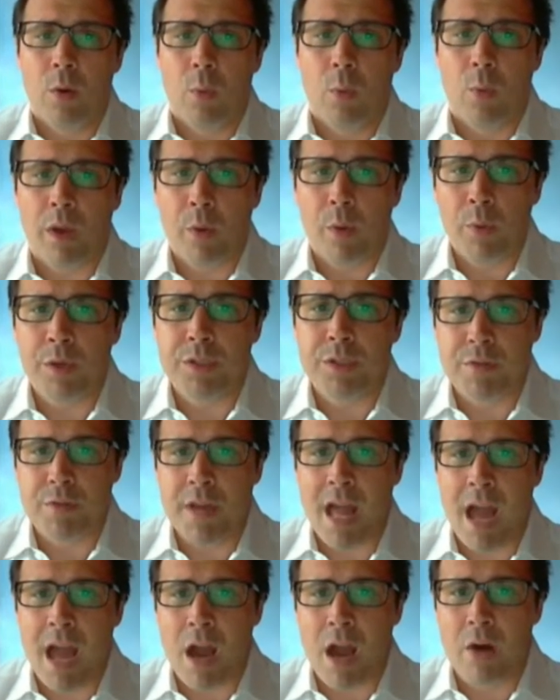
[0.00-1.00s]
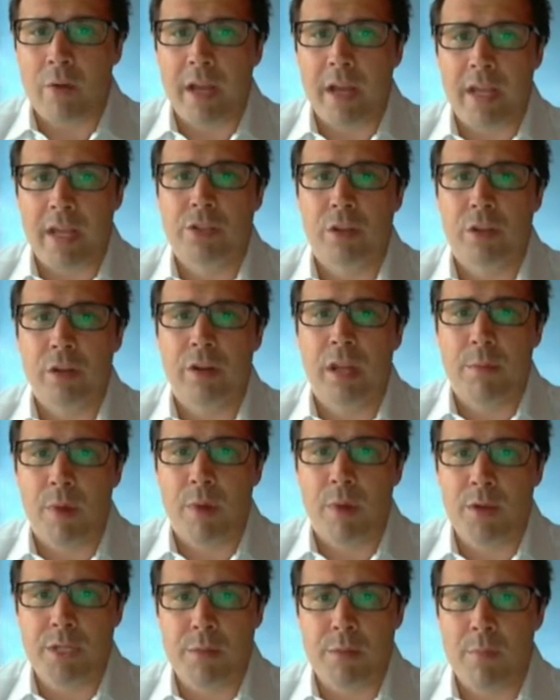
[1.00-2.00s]
What I want to do now is to look at
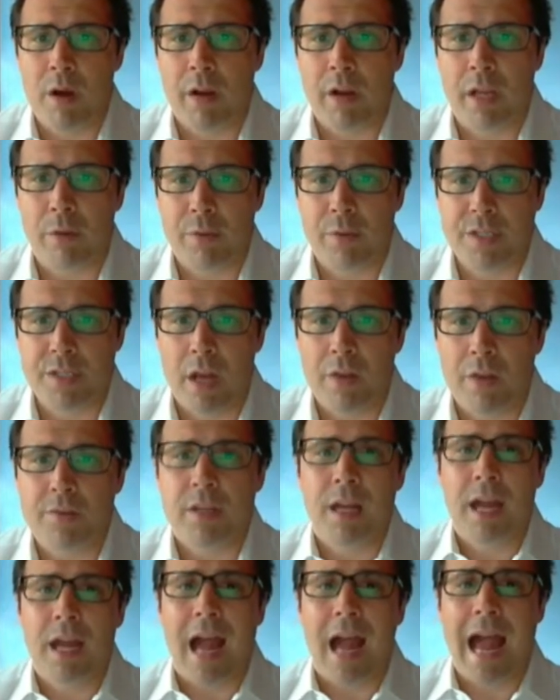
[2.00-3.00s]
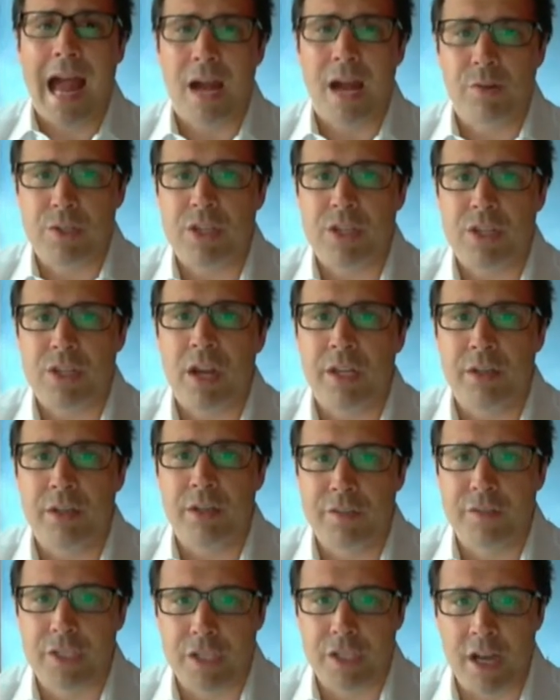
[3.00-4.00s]
emerging market reserves outside
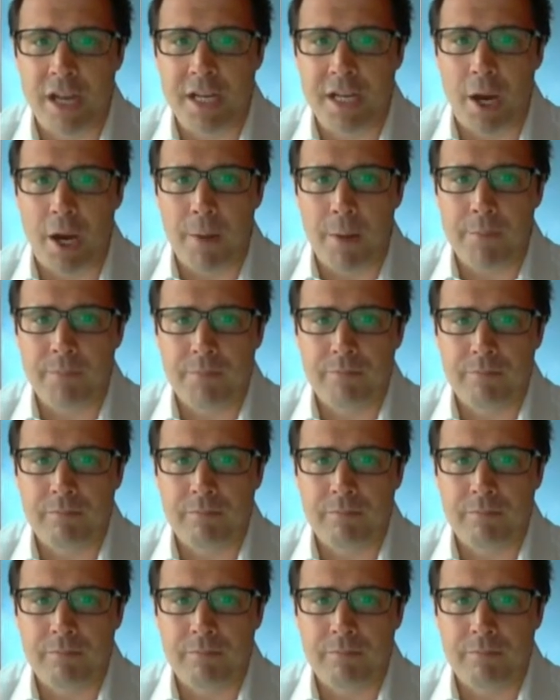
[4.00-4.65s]
of China.